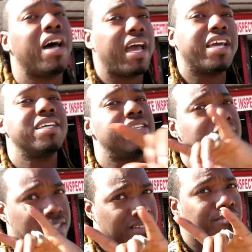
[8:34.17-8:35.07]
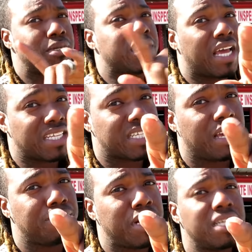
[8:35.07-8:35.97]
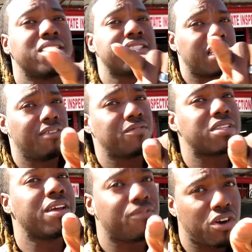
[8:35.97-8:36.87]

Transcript: hey, but you gotta save money. Think